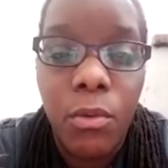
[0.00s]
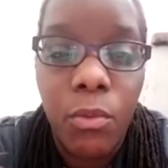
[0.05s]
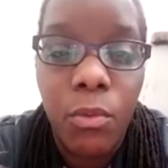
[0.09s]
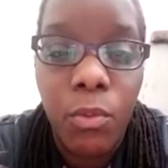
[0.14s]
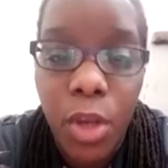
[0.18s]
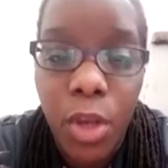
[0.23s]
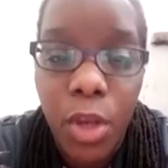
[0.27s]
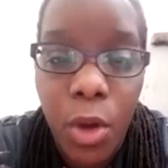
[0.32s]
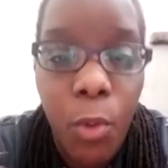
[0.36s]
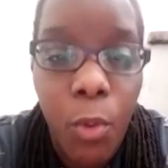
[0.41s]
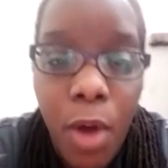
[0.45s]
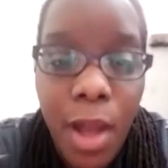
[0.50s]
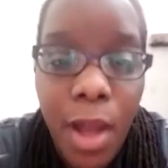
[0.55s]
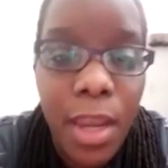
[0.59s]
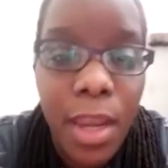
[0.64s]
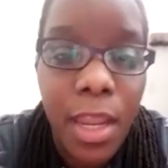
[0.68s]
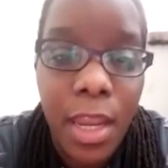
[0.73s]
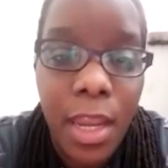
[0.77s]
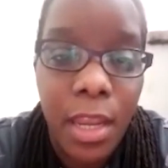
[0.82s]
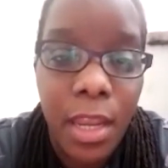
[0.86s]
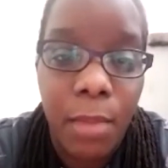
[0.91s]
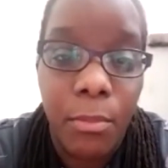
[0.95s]
We don't want
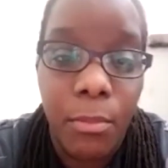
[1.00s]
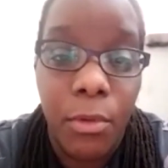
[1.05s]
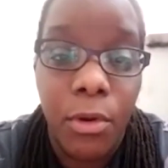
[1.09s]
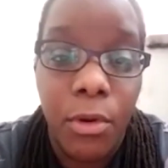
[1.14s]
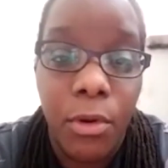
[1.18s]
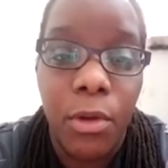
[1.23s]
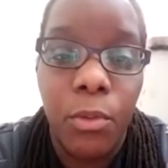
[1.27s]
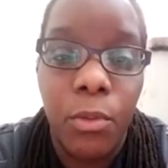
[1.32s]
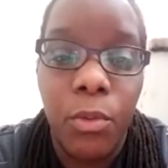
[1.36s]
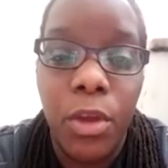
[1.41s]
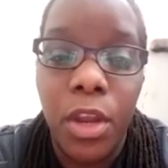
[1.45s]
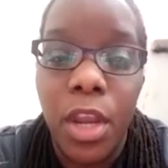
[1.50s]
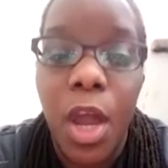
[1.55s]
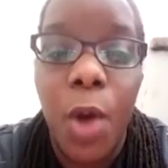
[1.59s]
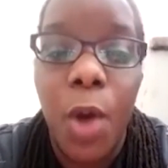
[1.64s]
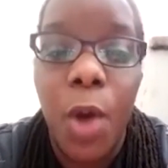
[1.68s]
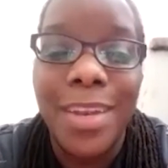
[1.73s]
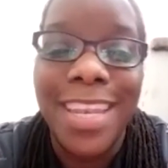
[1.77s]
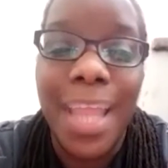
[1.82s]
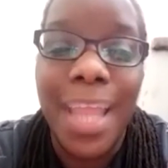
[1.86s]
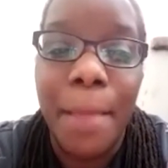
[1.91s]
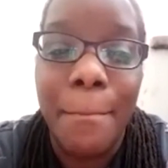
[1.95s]
it anymore. We are
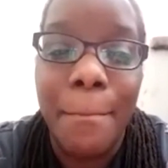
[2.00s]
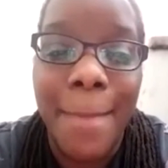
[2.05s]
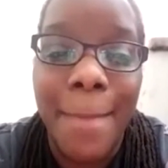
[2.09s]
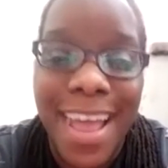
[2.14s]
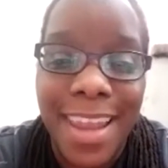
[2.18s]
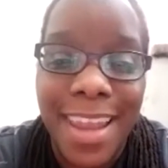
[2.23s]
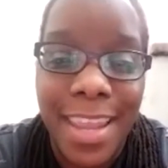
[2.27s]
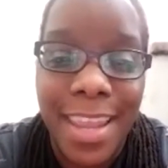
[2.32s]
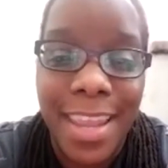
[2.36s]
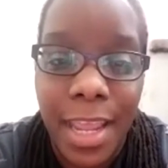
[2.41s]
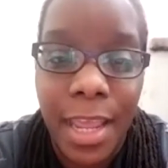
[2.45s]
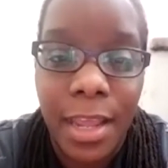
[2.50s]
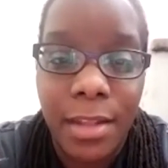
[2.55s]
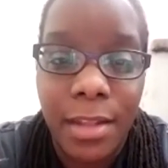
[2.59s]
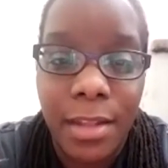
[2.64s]
now demanding it.